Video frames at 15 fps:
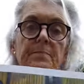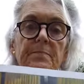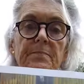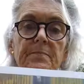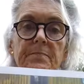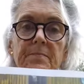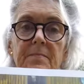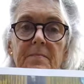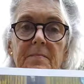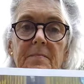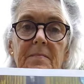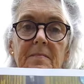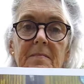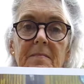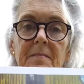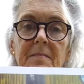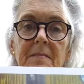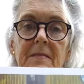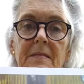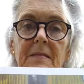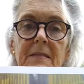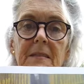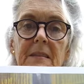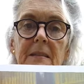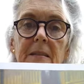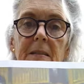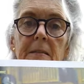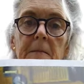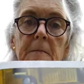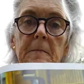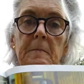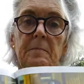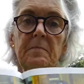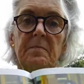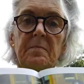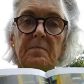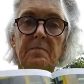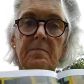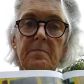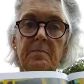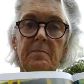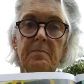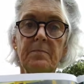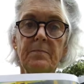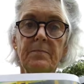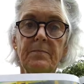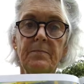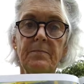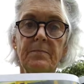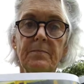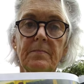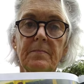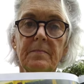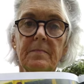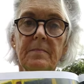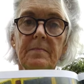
Nobody speaks.